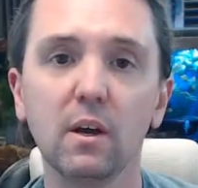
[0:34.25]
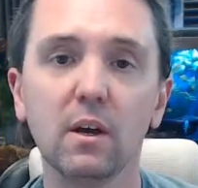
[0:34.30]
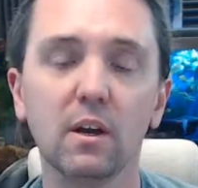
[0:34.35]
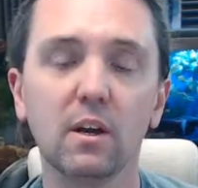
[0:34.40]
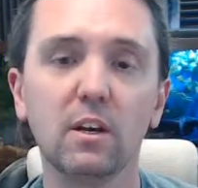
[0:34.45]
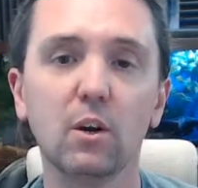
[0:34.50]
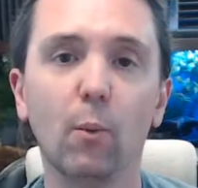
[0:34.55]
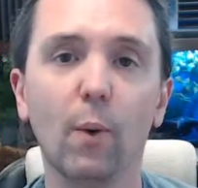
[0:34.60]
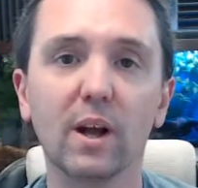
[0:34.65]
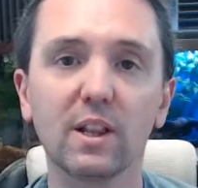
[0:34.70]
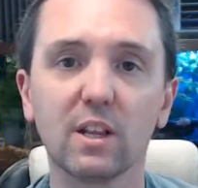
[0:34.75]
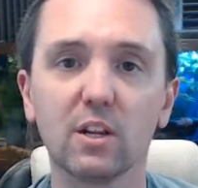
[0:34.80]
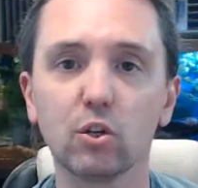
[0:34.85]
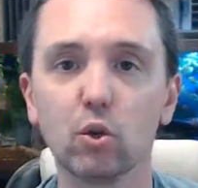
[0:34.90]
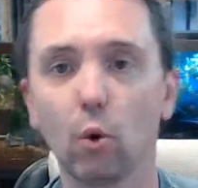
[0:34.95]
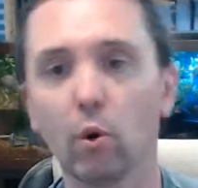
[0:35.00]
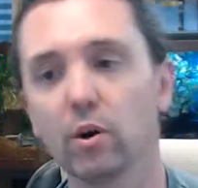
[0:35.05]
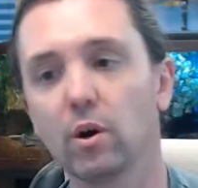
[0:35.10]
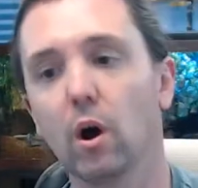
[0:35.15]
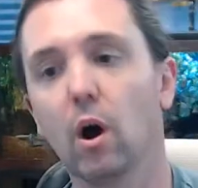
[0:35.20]
You don't want the
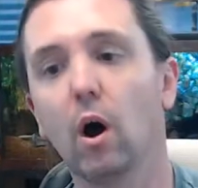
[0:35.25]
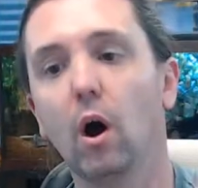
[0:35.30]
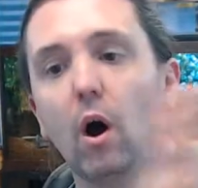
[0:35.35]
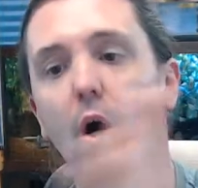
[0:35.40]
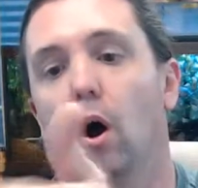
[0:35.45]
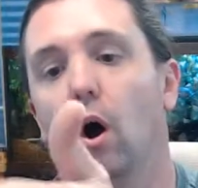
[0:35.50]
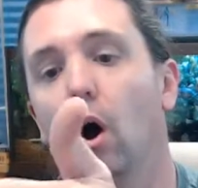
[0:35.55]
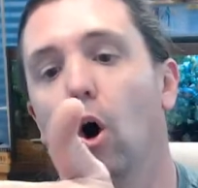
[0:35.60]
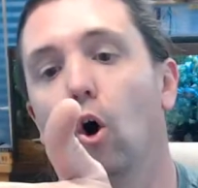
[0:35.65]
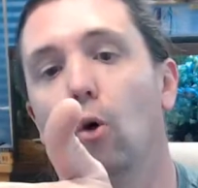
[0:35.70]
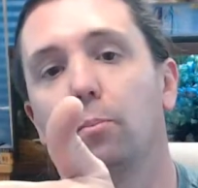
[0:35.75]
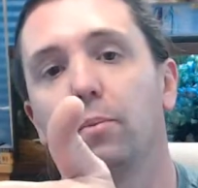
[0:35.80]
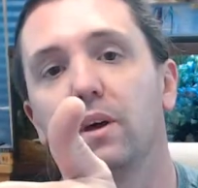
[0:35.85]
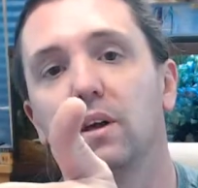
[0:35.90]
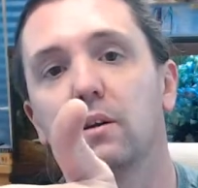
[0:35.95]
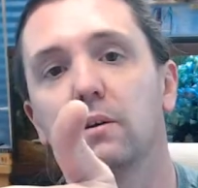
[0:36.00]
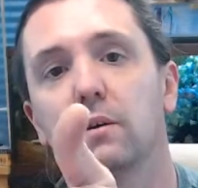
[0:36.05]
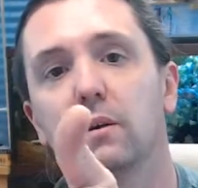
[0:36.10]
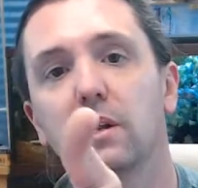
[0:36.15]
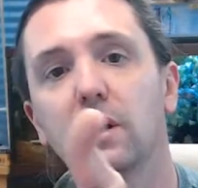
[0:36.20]
door to
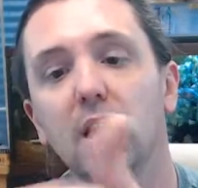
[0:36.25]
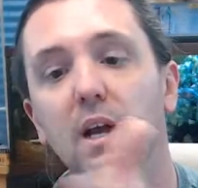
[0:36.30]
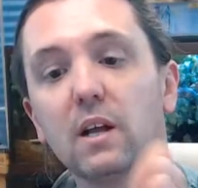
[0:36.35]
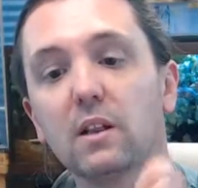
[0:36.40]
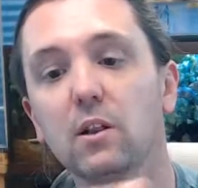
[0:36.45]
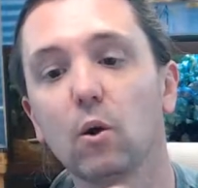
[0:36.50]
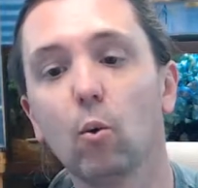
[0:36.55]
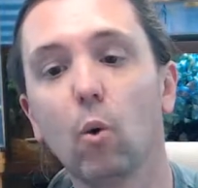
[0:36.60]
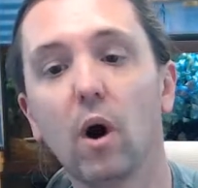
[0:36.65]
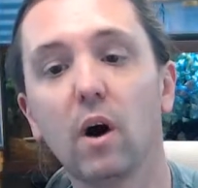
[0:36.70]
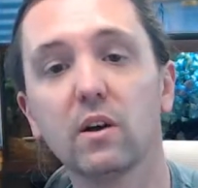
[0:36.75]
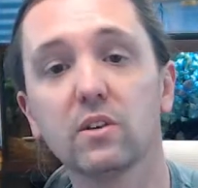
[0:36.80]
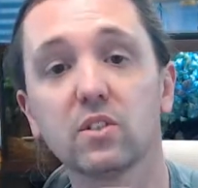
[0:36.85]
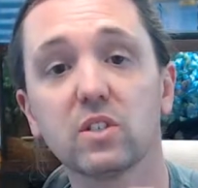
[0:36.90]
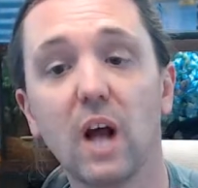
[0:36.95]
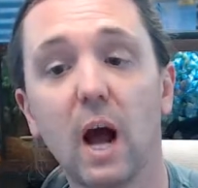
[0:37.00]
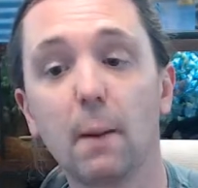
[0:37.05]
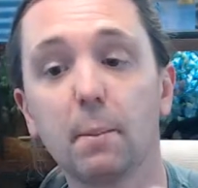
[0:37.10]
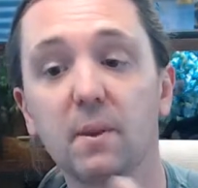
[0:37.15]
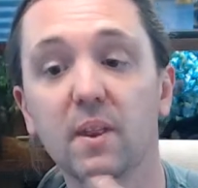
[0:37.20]
open, hit the wall
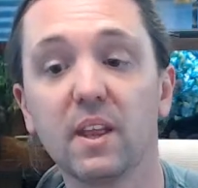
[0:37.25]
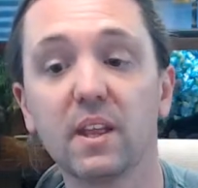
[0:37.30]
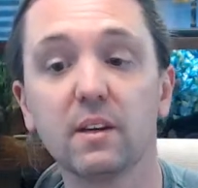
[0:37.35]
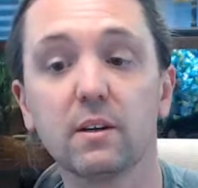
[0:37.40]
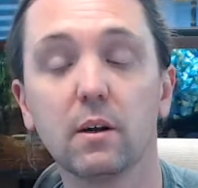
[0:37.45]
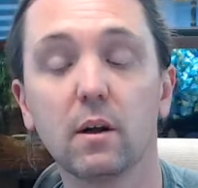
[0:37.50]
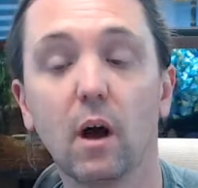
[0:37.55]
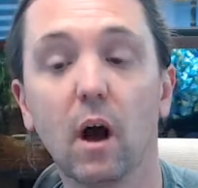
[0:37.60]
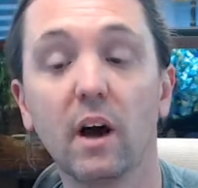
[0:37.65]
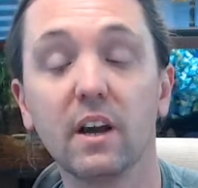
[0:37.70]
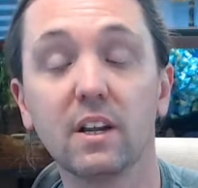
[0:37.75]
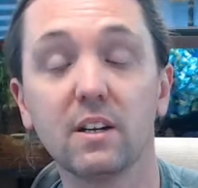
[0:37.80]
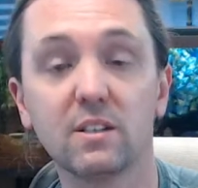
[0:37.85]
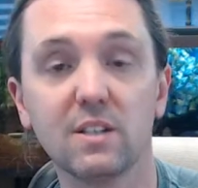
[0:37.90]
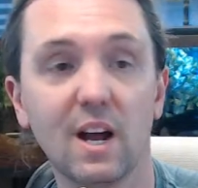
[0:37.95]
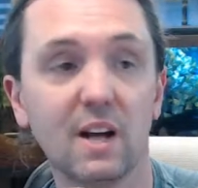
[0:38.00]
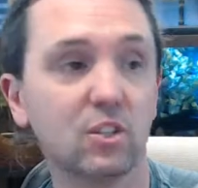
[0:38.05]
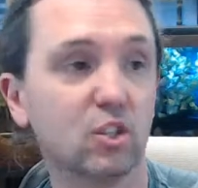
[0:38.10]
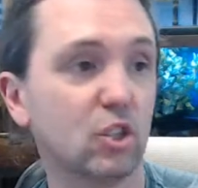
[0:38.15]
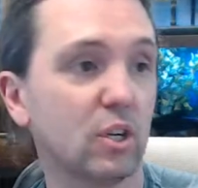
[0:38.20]
stop, and then
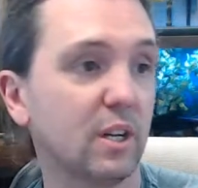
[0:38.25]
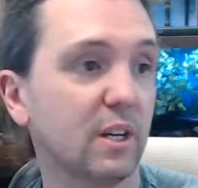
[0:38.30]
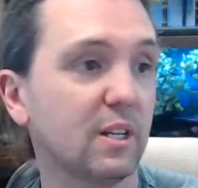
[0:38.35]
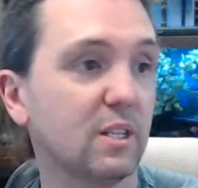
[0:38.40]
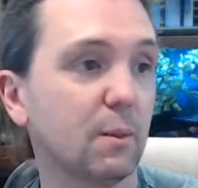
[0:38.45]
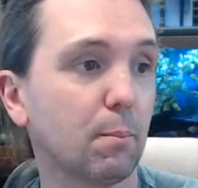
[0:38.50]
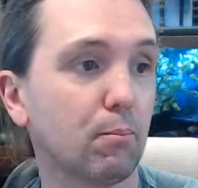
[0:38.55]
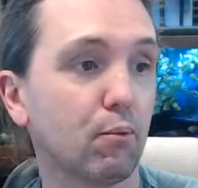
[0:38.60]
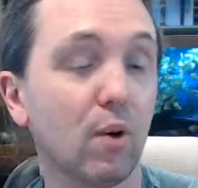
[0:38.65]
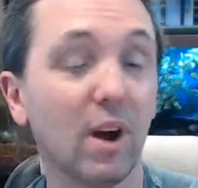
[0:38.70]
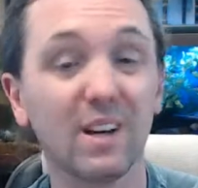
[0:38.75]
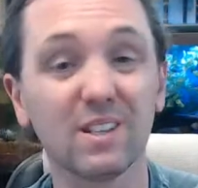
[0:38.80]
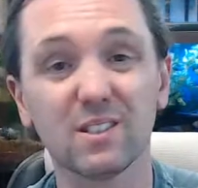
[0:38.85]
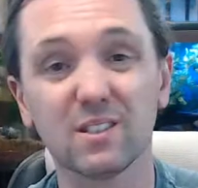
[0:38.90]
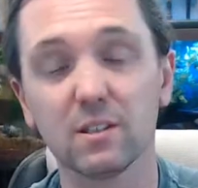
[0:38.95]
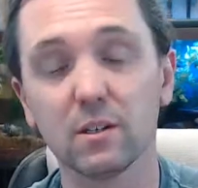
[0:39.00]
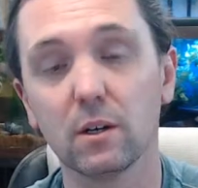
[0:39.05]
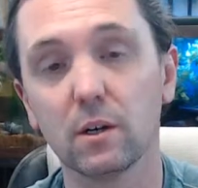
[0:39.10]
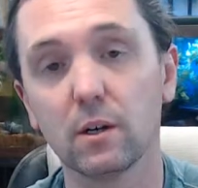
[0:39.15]
unintentionally depress